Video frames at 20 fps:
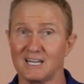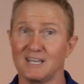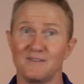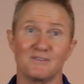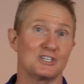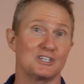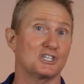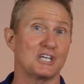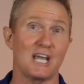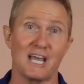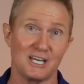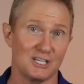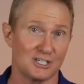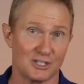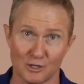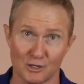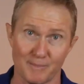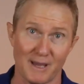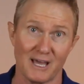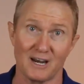even change
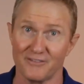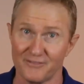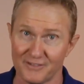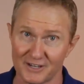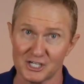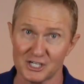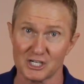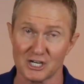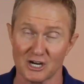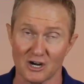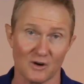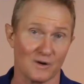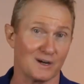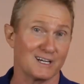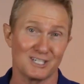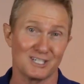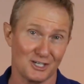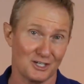their beneficiaries.